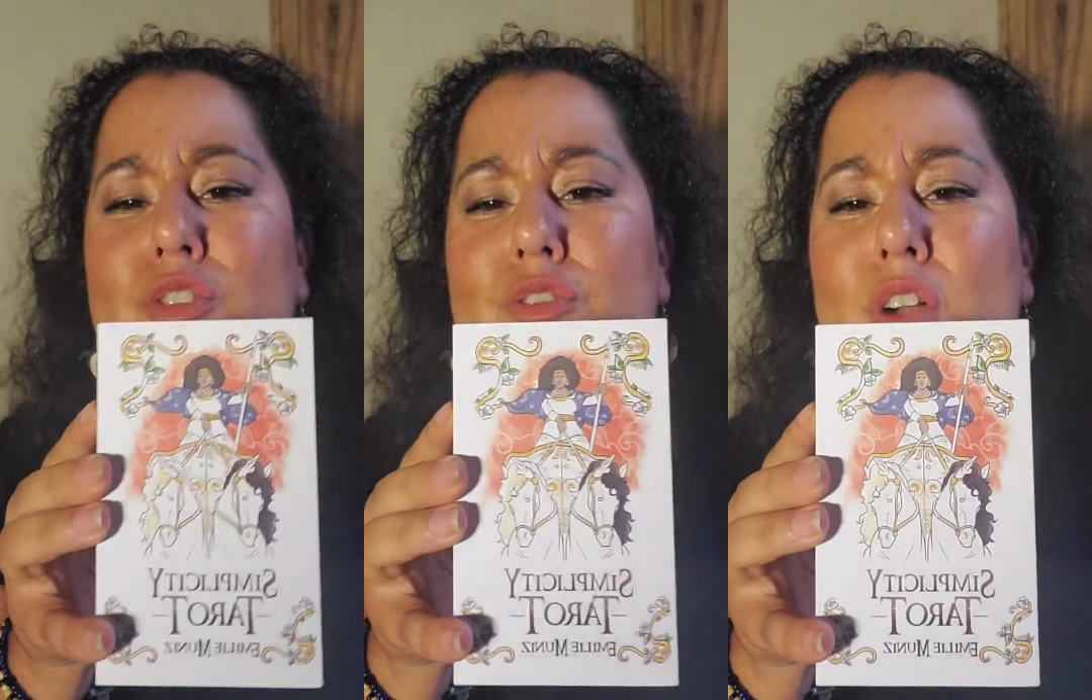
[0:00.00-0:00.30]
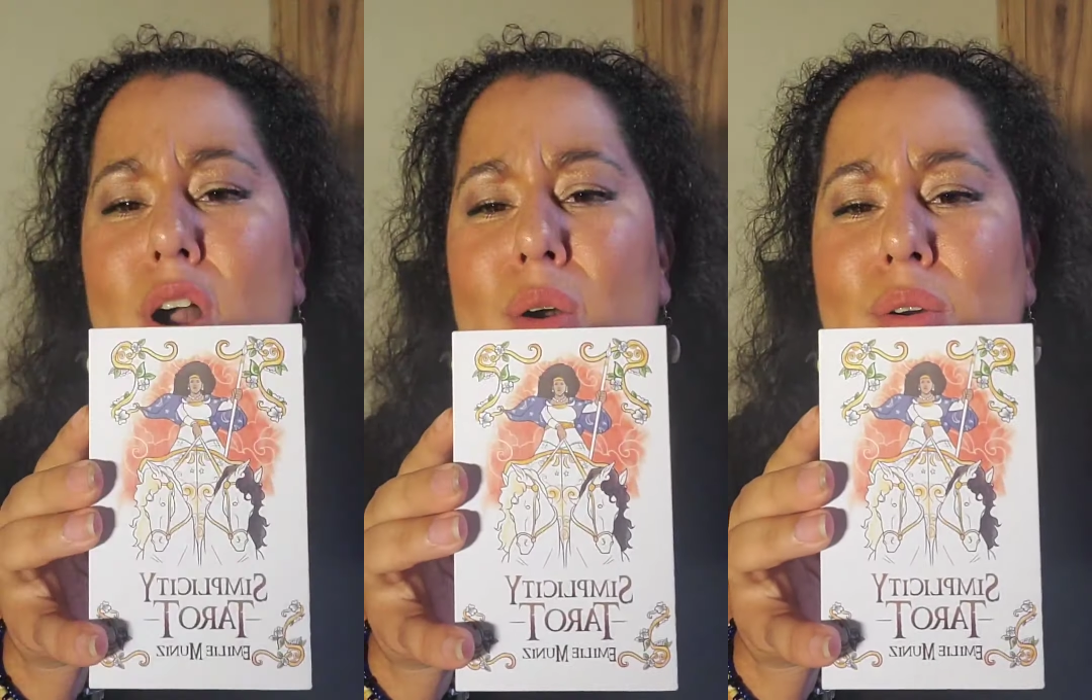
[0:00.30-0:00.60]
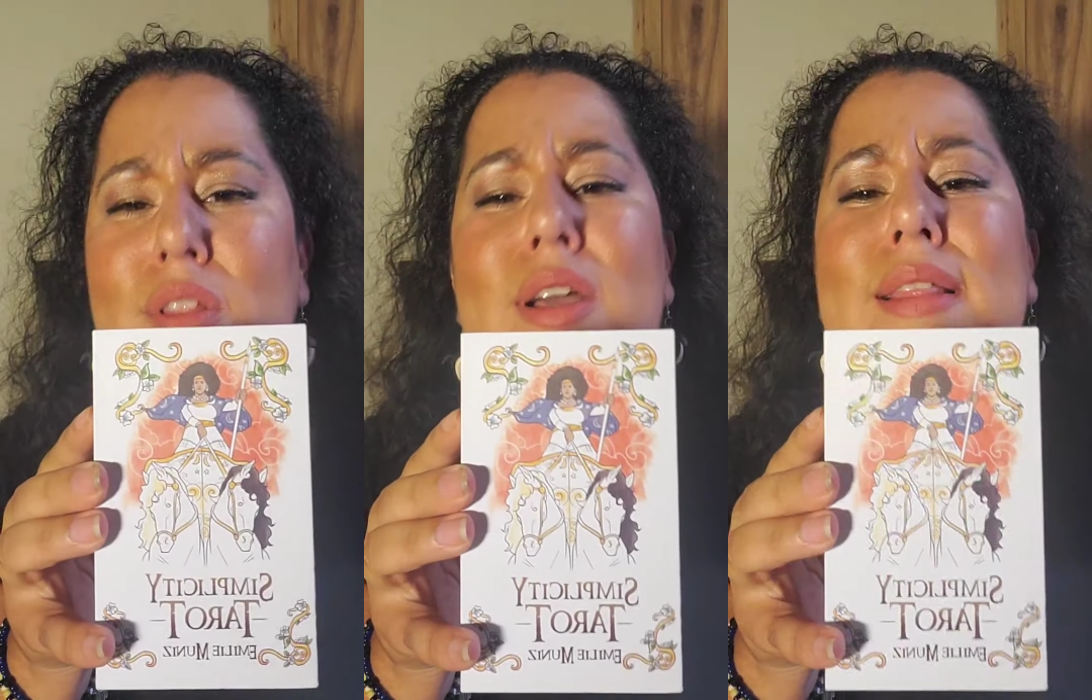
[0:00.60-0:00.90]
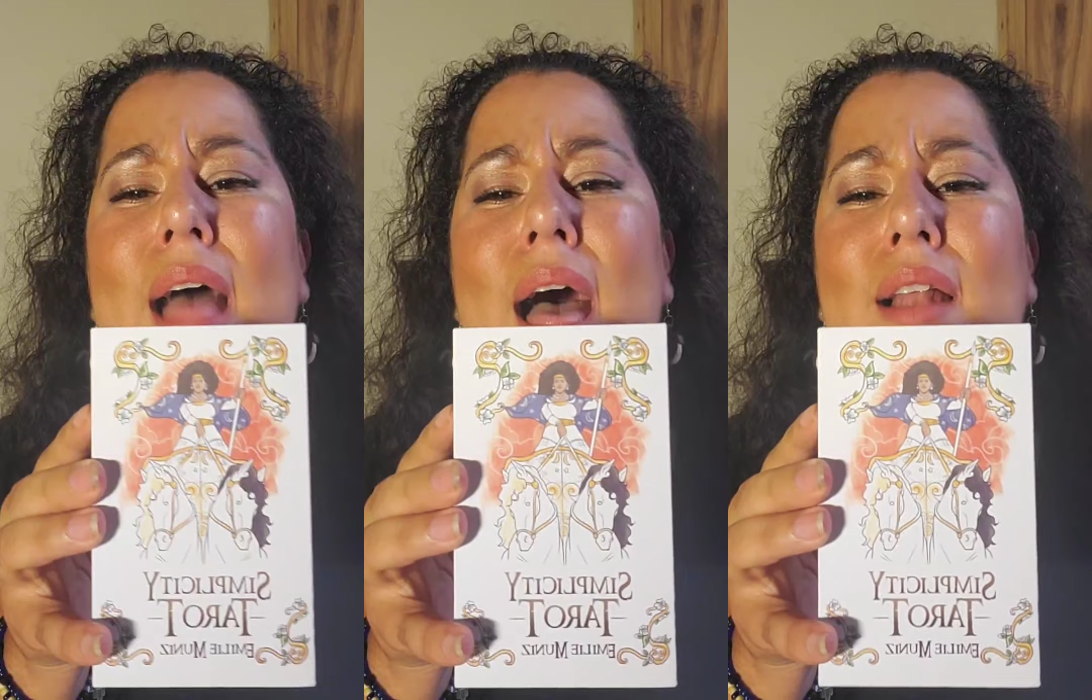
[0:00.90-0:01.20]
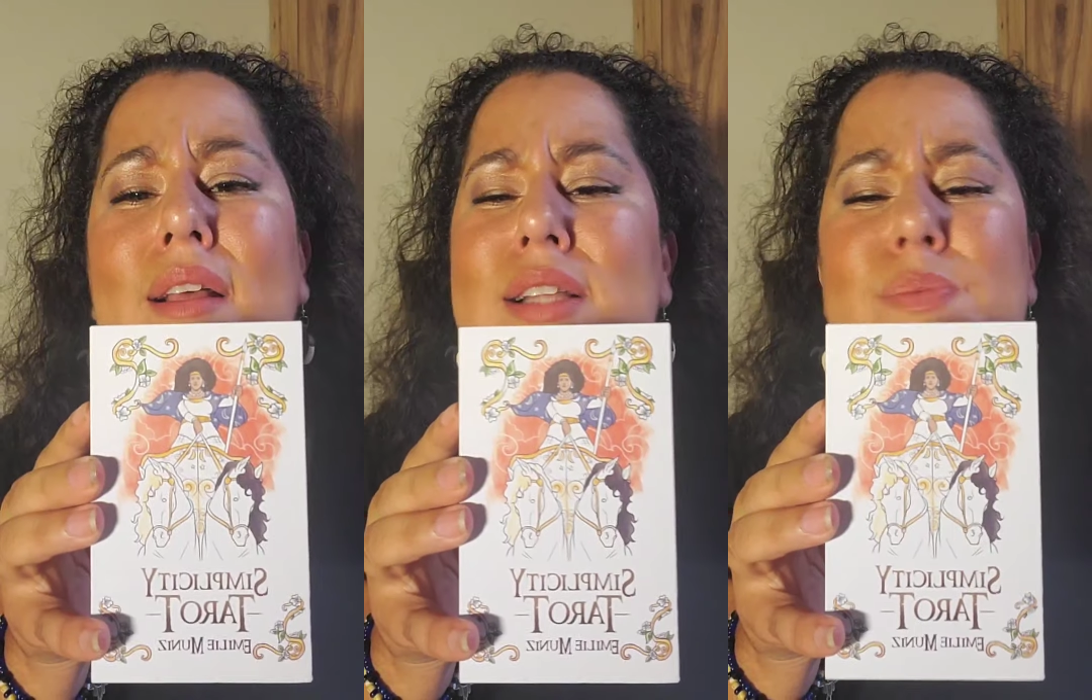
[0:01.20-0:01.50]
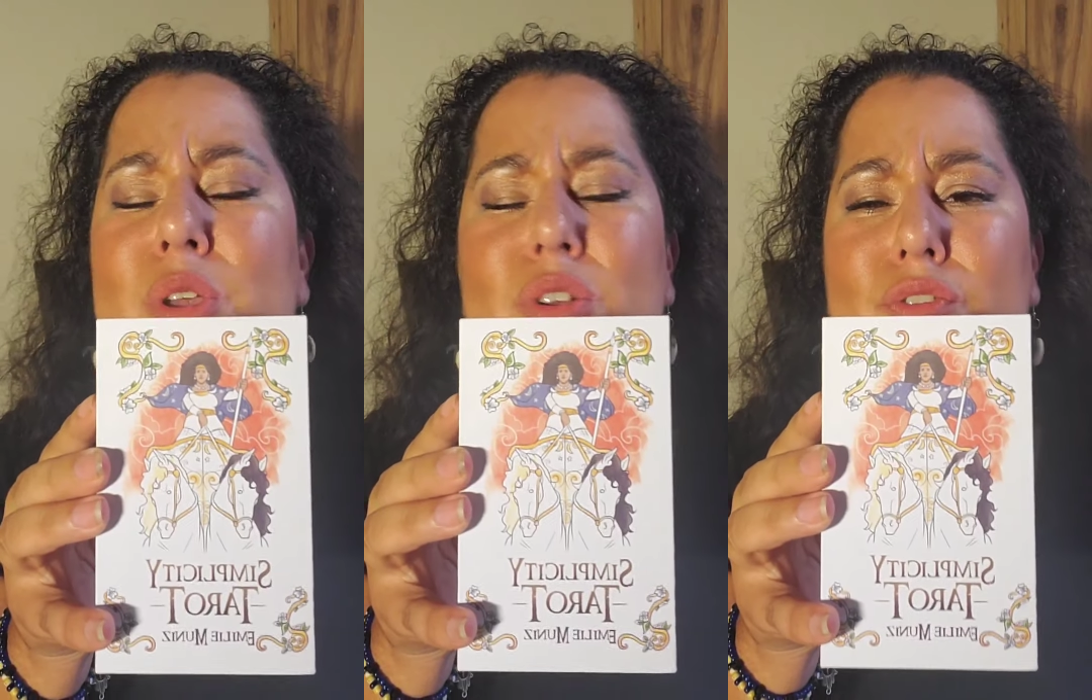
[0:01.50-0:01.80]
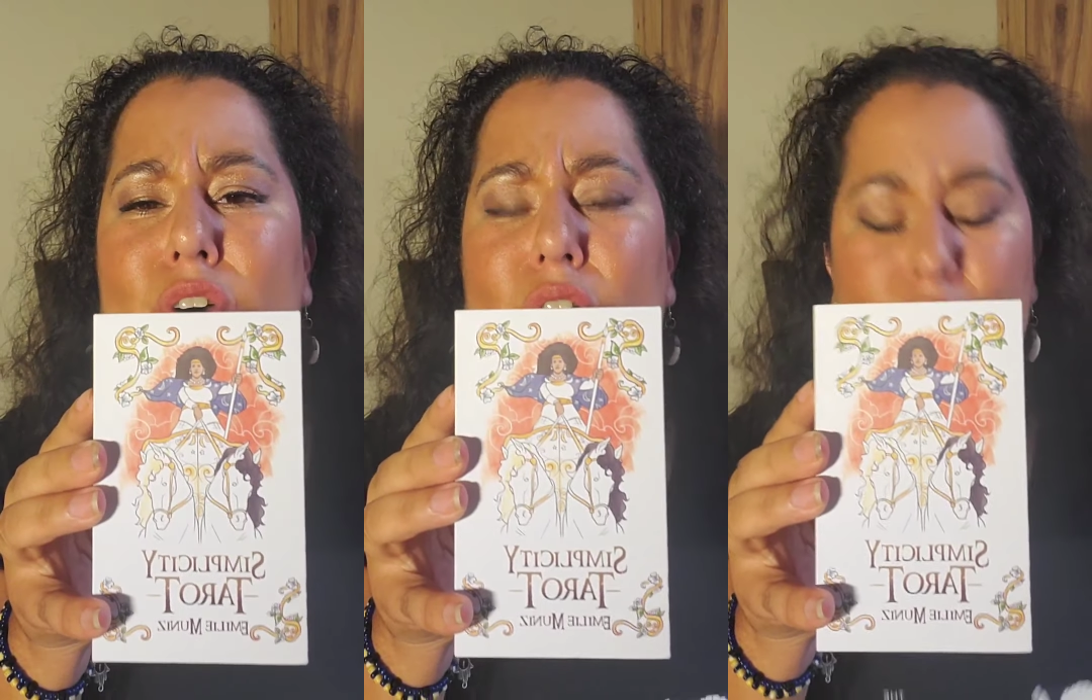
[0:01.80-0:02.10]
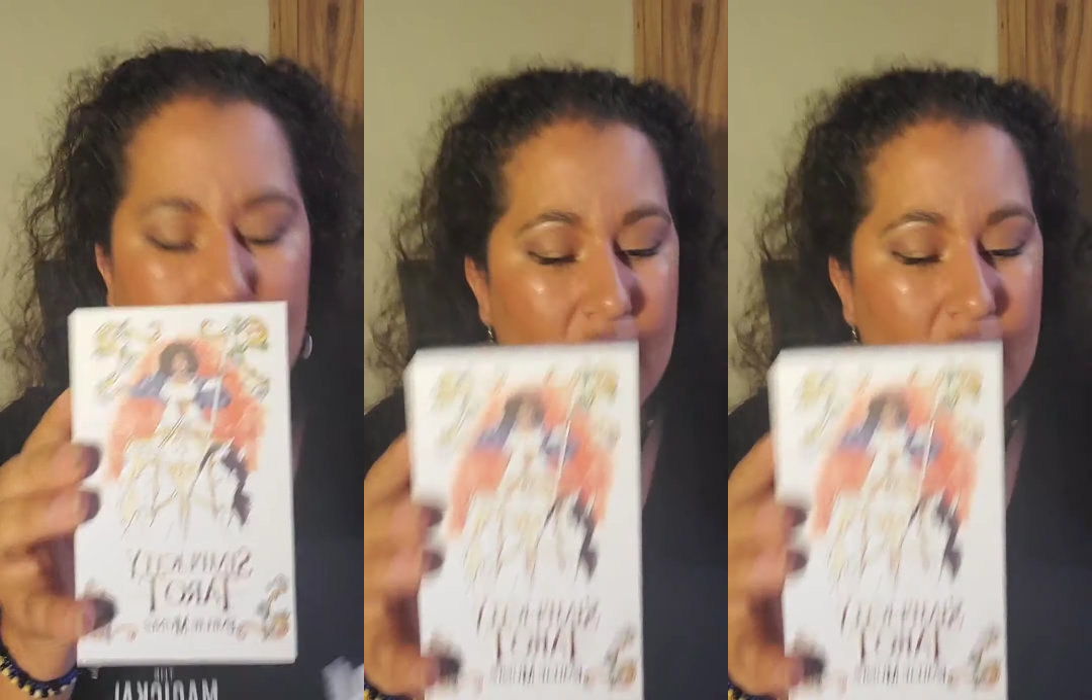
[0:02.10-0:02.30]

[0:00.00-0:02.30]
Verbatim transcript: fro. Look at that. That's beautiful.